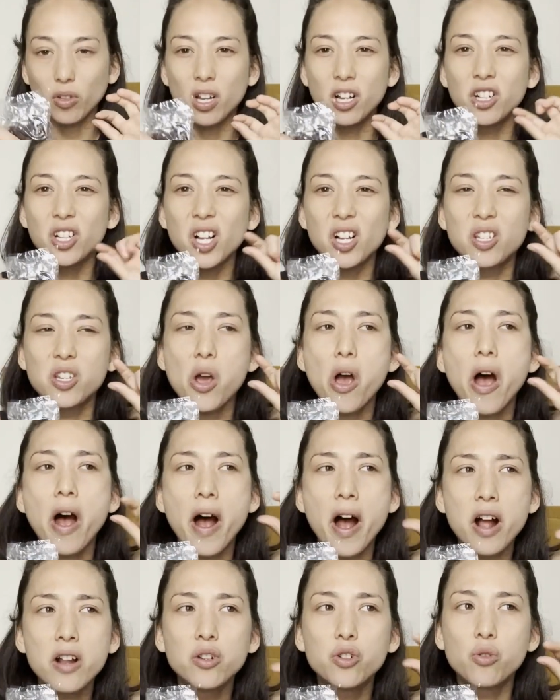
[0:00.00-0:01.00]
It's a
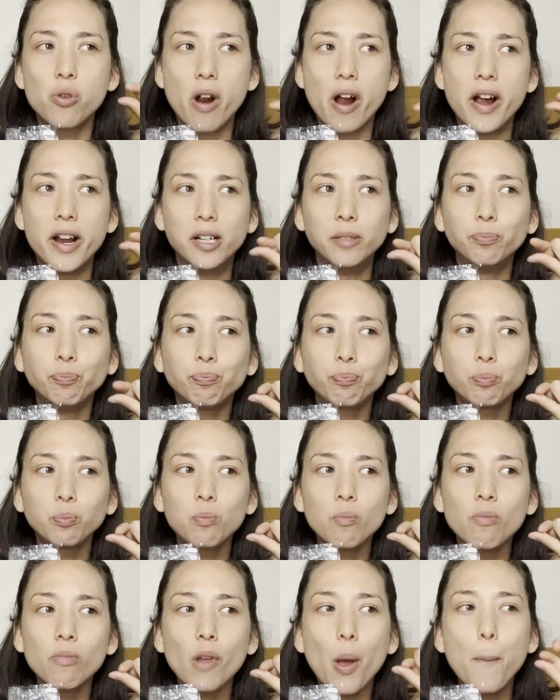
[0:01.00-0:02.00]
tad dry,
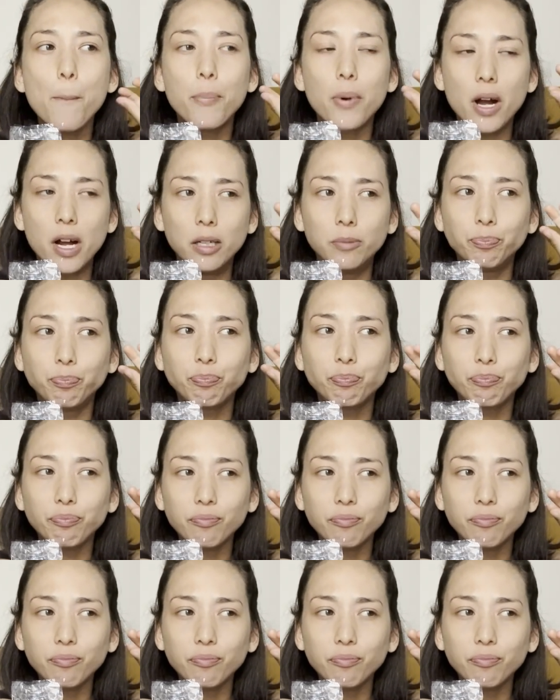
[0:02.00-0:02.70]
but